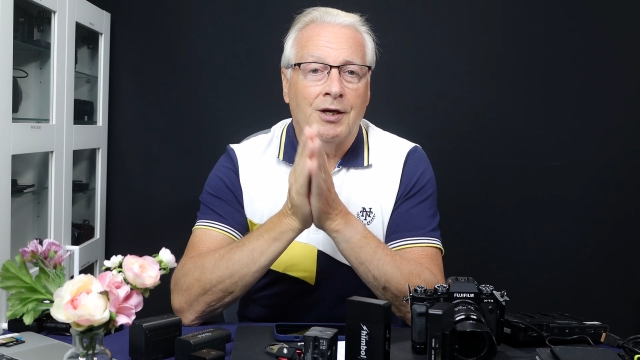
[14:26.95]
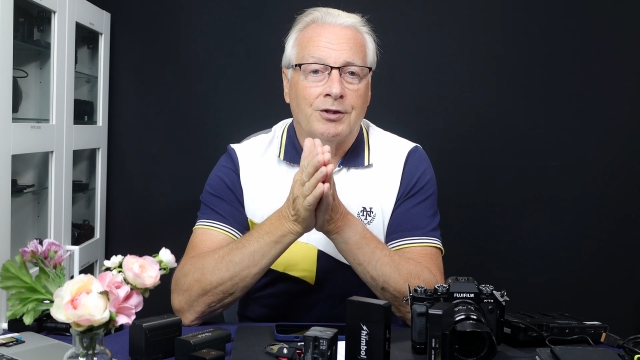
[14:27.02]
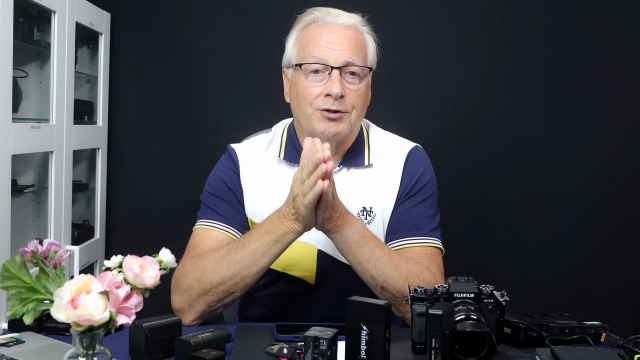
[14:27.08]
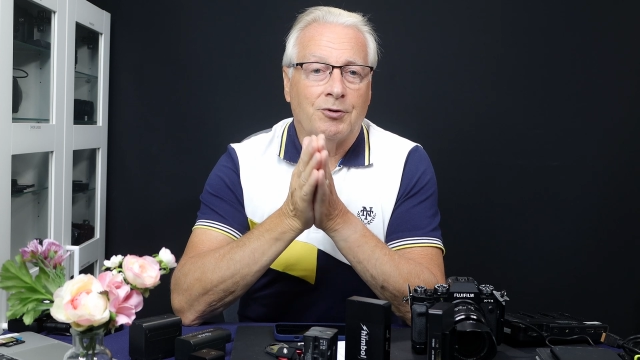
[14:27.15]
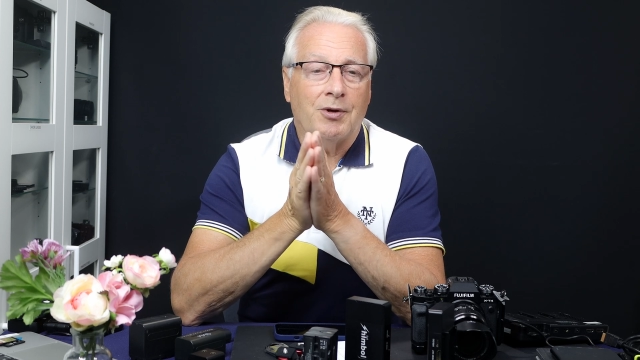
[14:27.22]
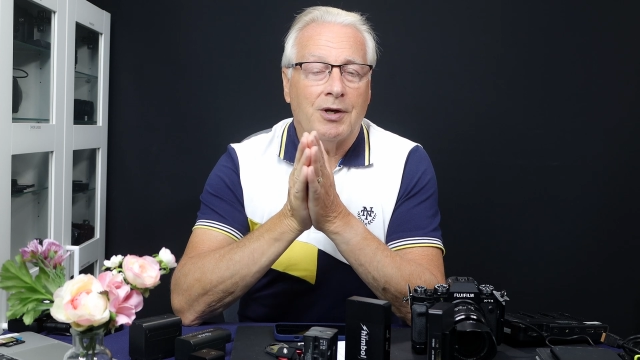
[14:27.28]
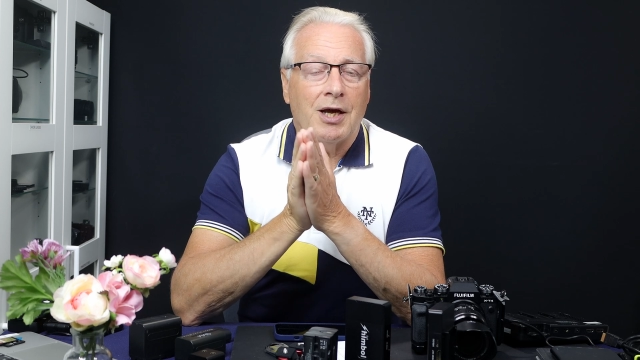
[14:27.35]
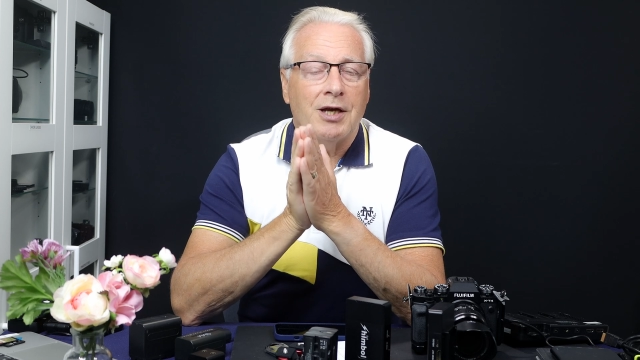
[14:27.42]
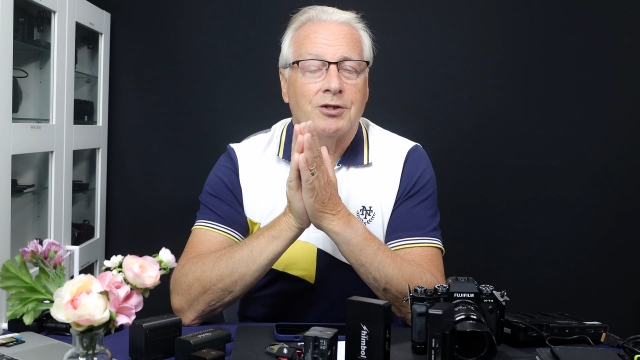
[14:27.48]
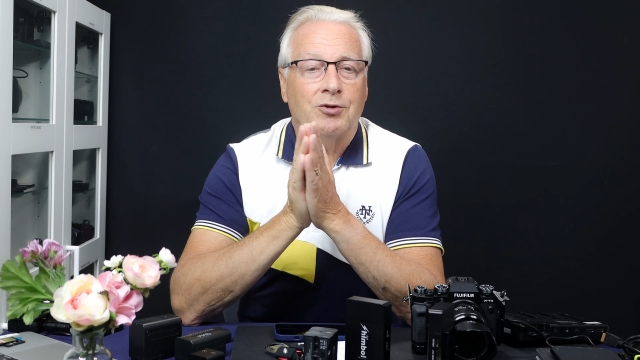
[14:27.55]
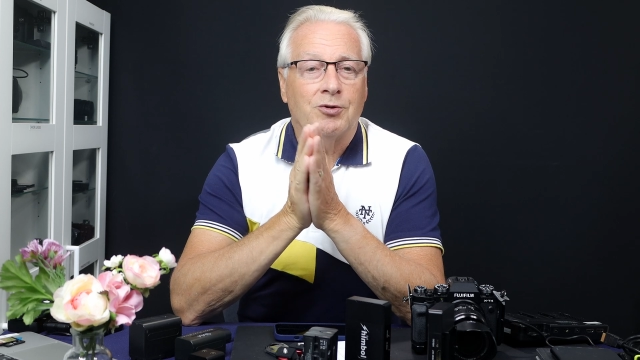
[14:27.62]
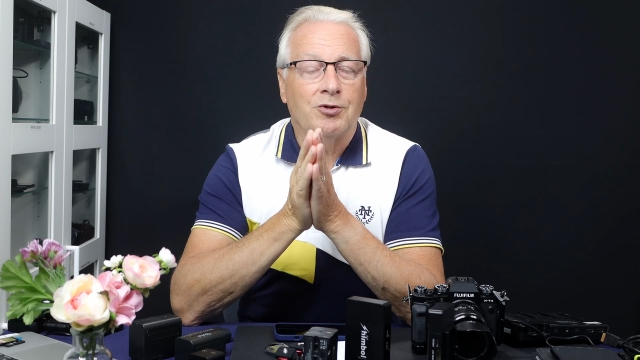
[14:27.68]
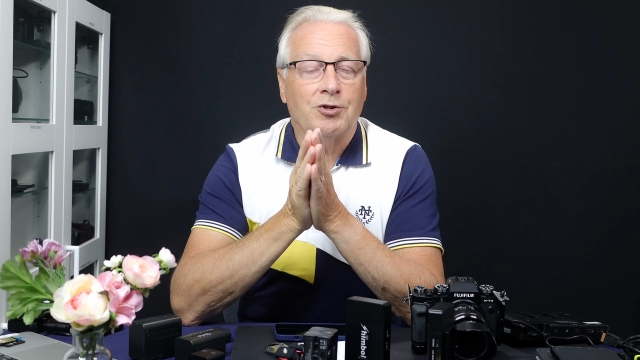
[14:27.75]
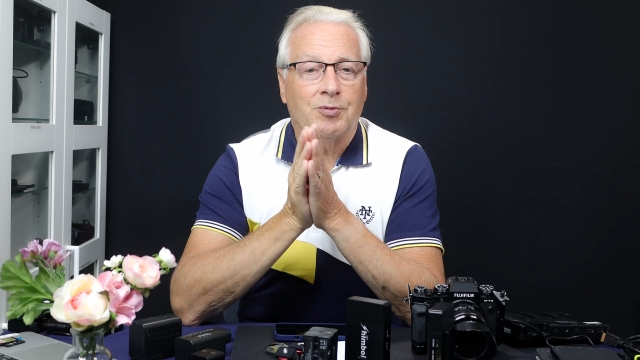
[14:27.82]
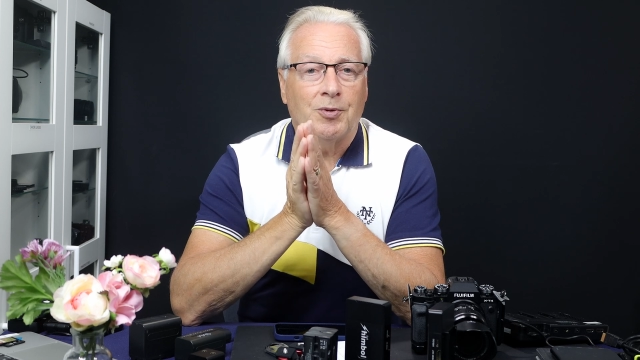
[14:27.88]
so it is
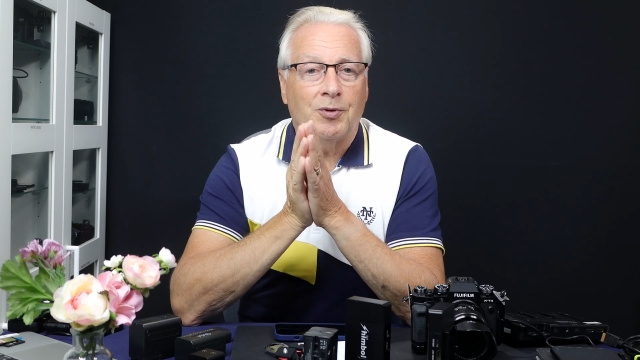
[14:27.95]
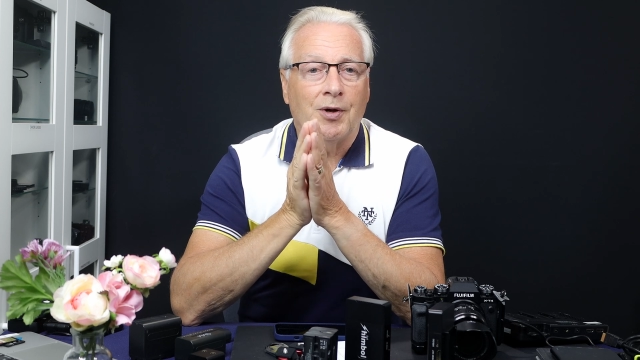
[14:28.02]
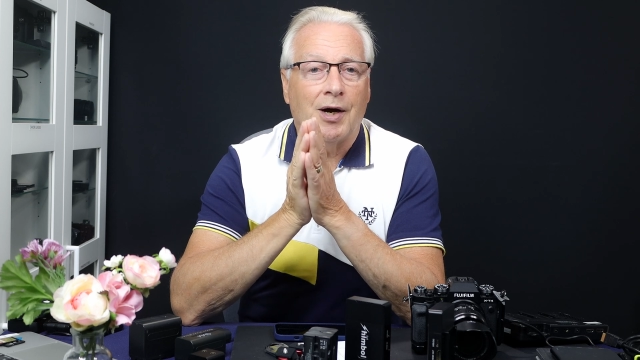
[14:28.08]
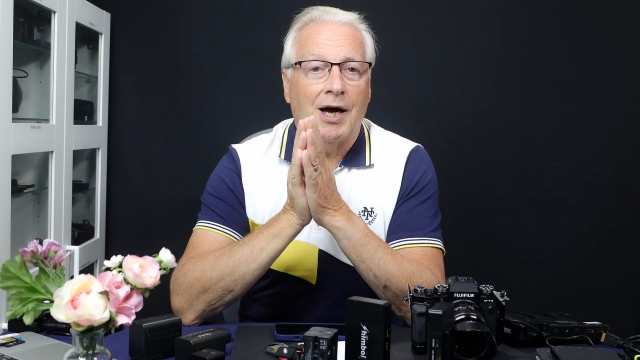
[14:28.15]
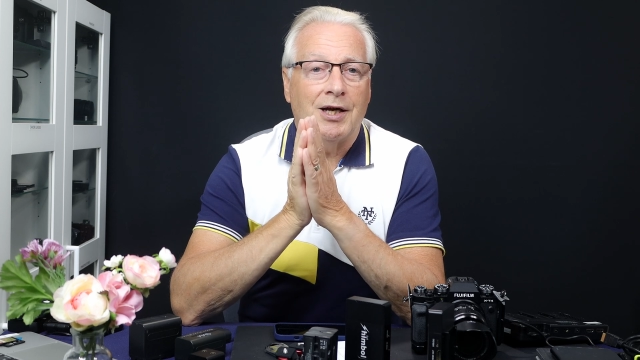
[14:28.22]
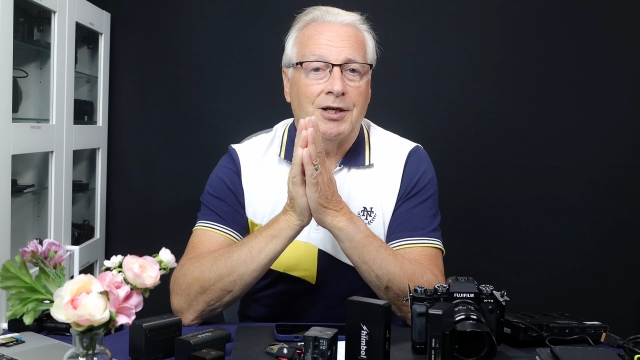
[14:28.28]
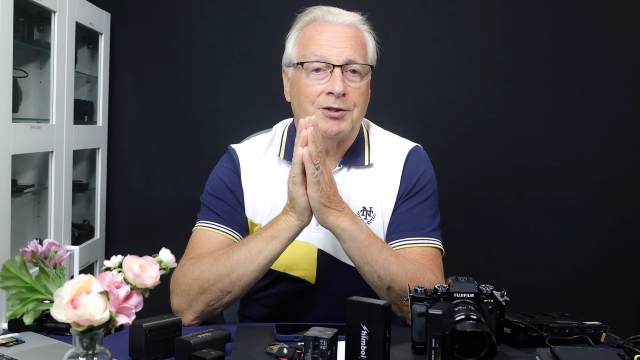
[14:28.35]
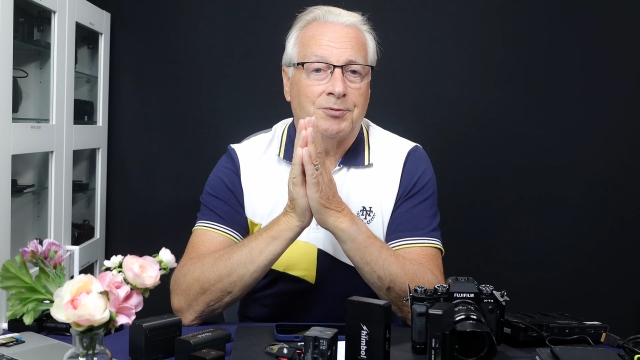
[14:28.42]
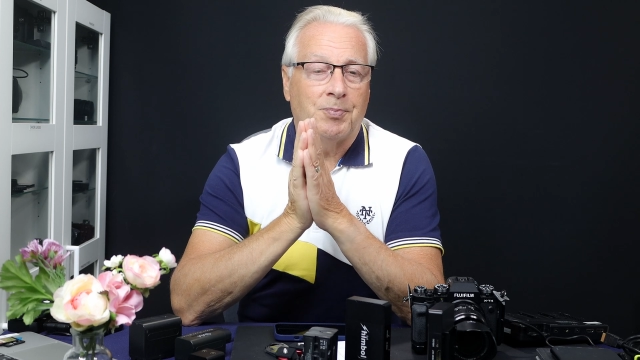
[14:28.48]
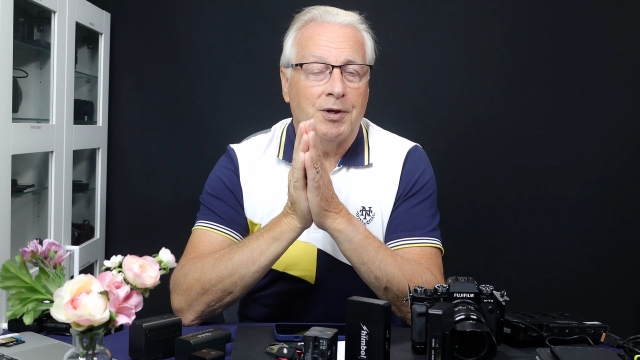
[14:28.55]
usable as